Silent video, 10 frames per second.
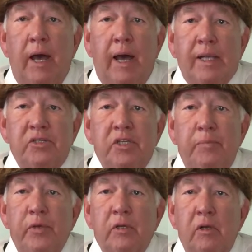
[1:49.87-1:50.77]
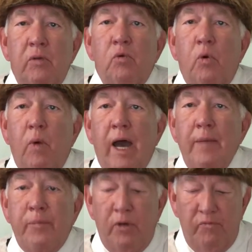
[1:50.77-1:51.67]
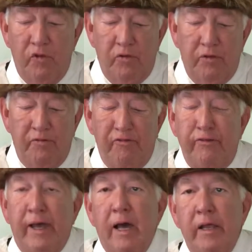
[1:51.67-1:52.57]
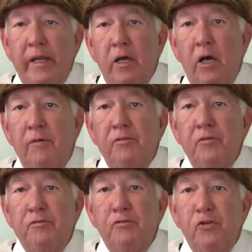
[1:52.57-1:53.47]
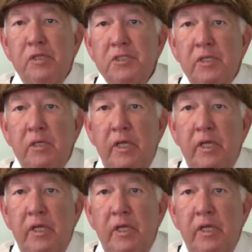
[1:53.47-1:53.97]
I typically will wipe the fouling off of the frizzen